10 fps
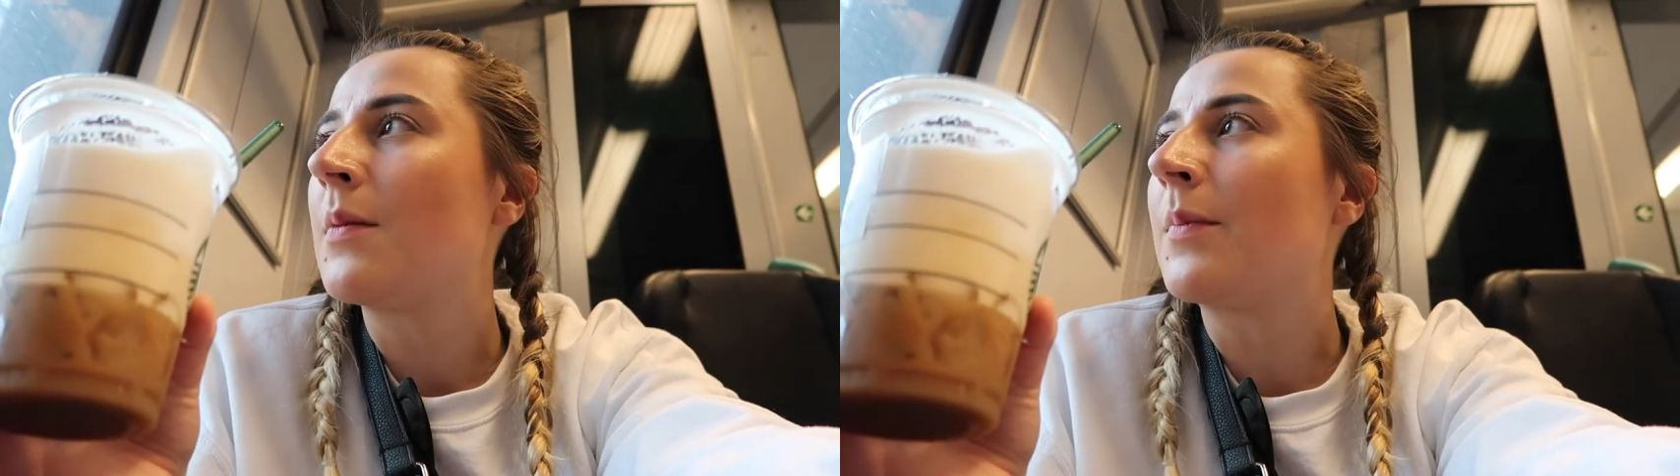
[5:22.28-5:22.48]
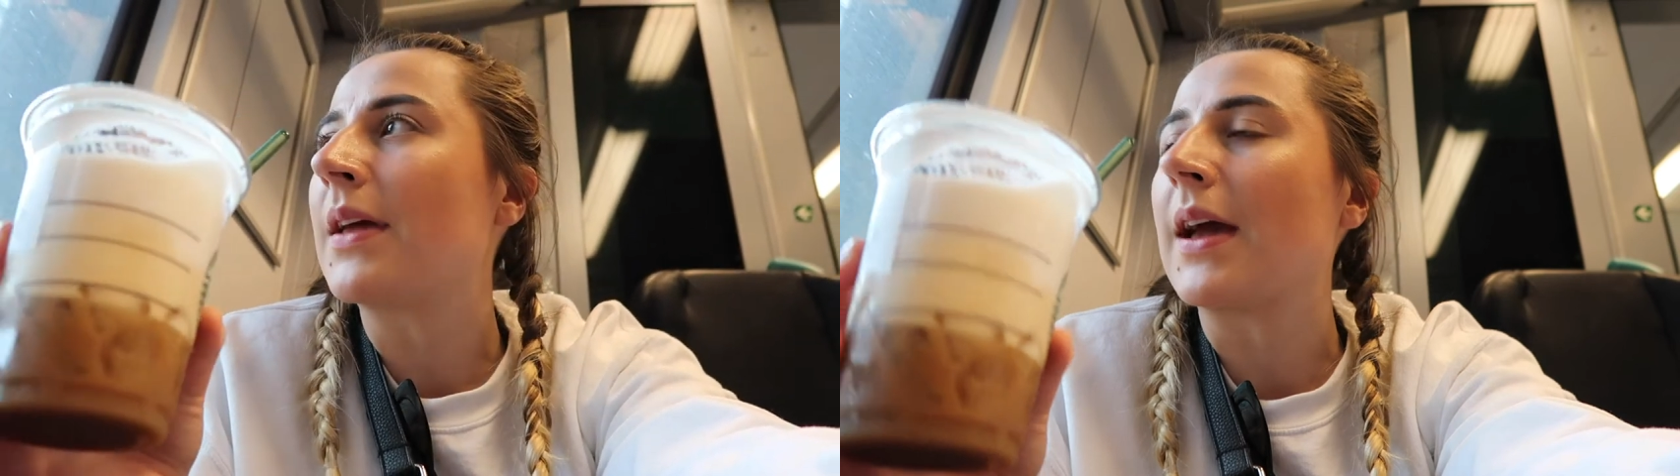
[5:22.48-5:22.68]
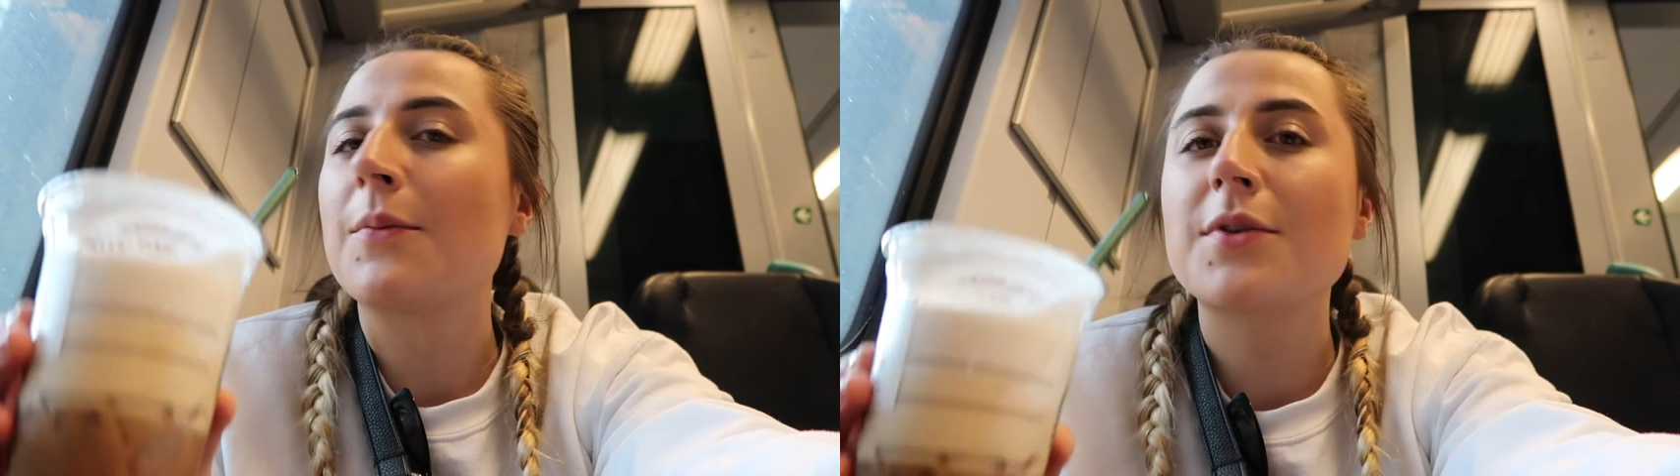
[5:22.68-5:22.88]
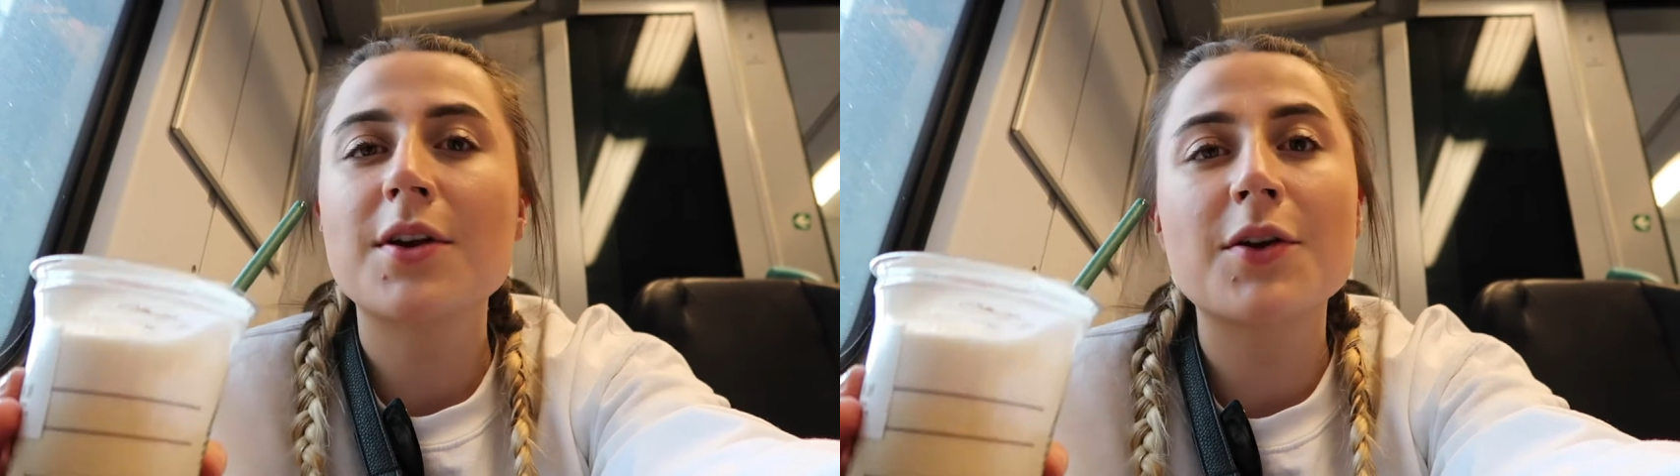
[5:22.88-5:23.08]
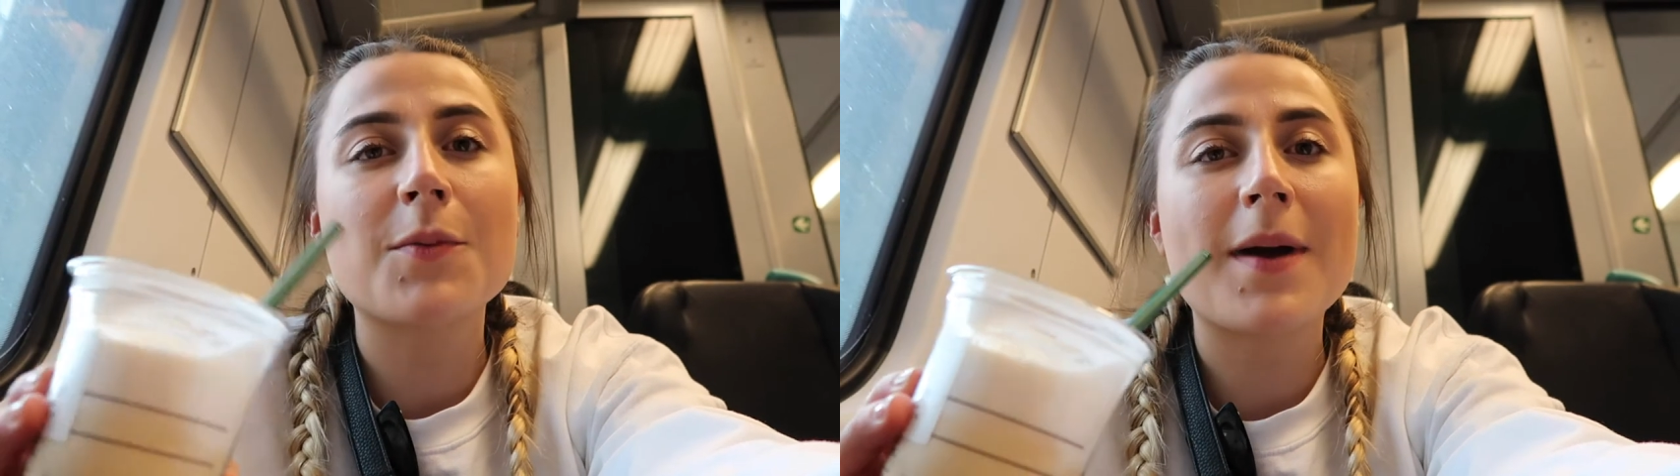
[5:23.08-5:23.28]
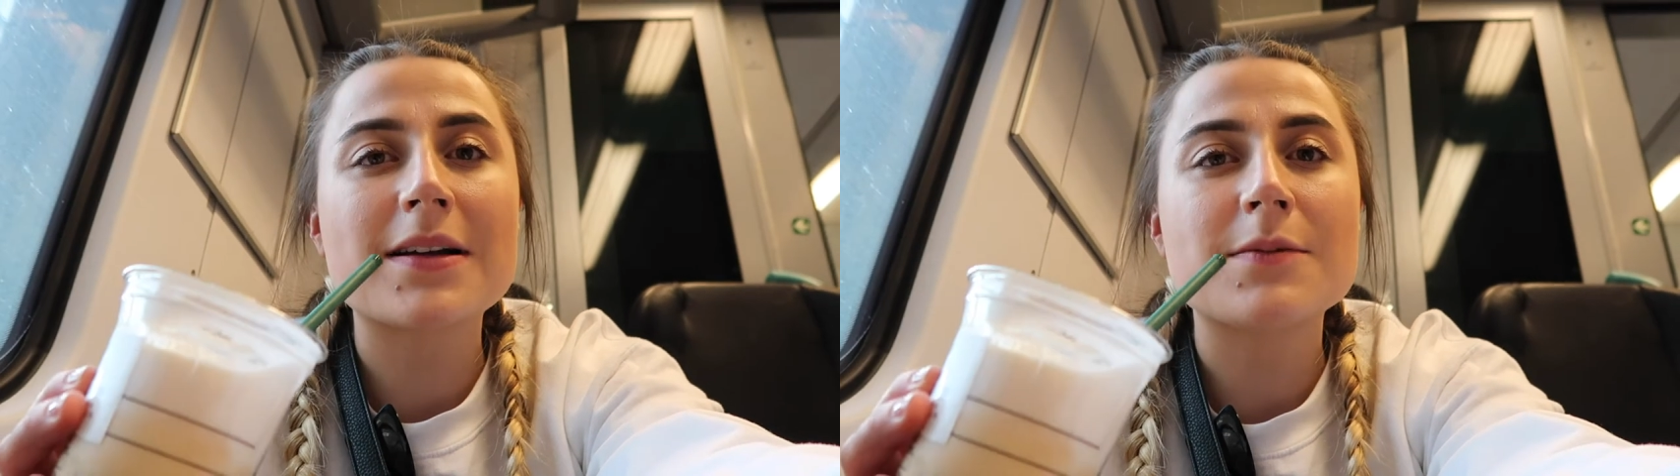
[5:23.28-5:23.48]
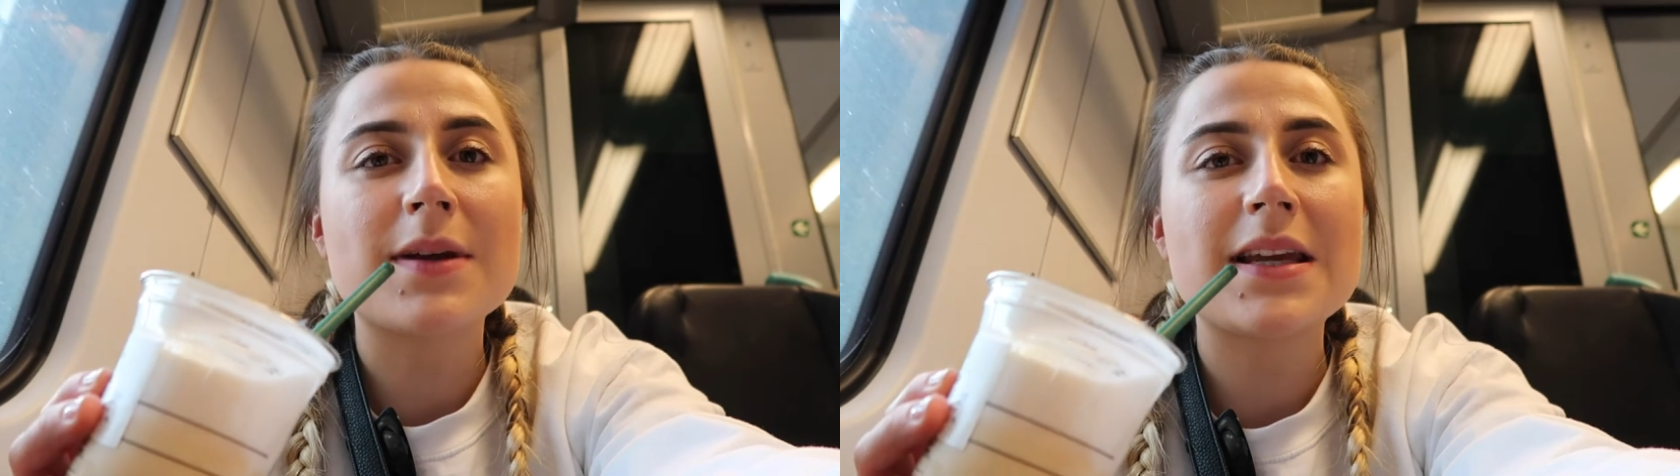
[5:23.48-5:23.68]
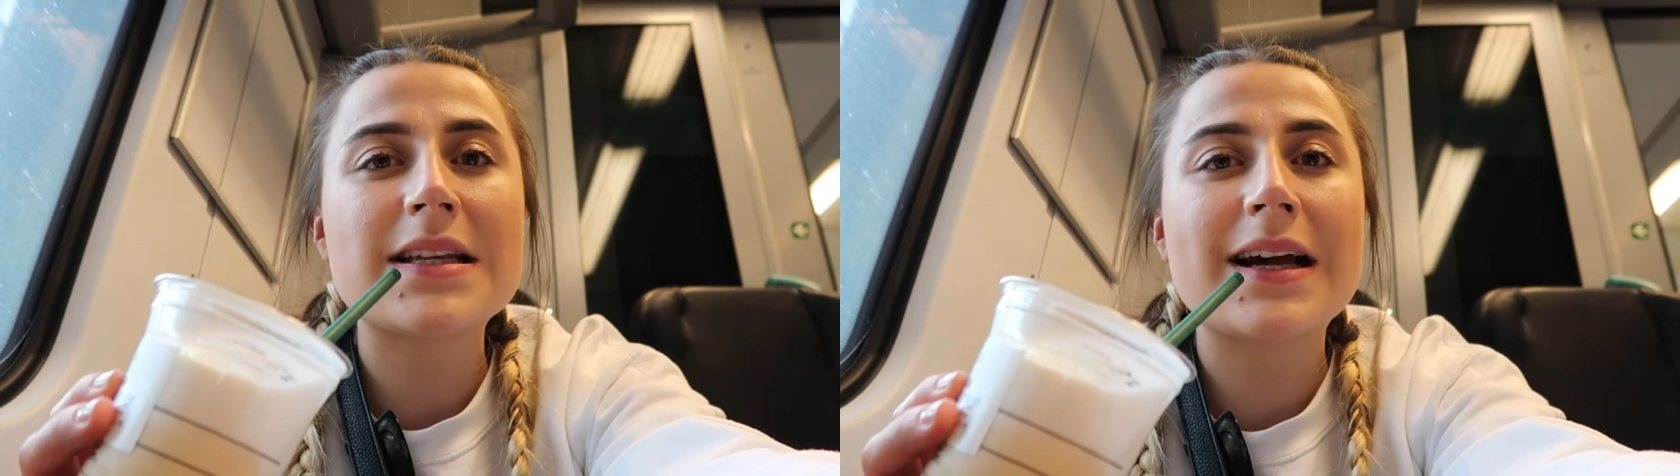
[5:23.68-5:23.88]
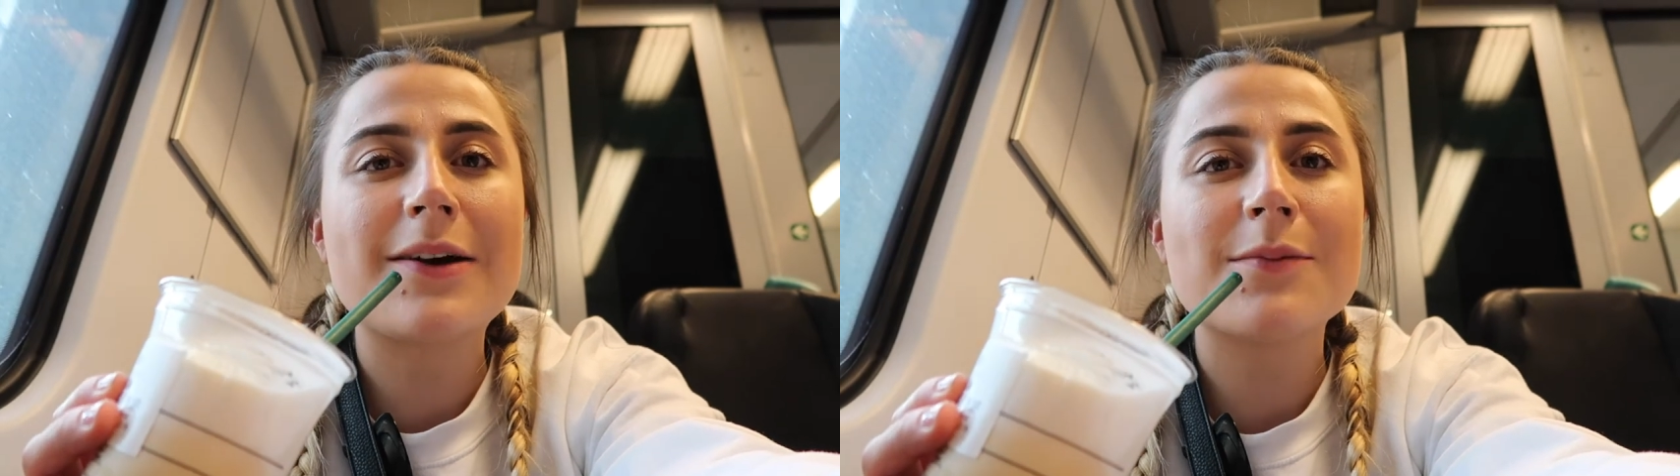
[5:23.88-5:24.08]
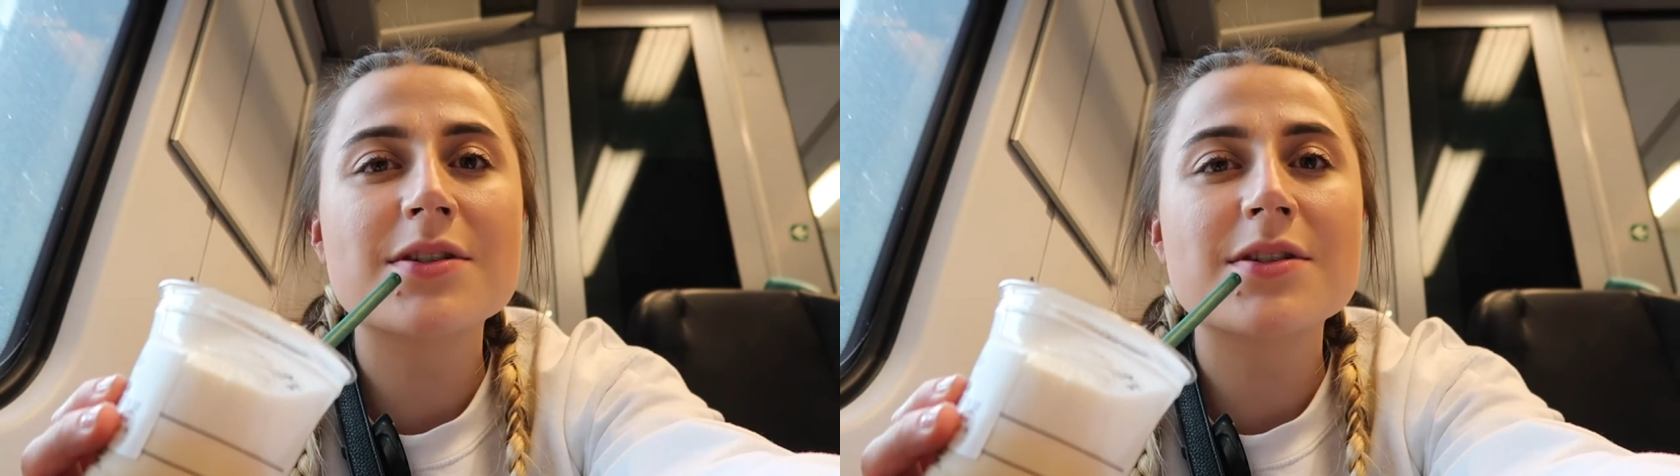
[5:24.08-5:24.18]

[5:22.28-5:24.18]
But yeah, we're gonna go back to B-Town.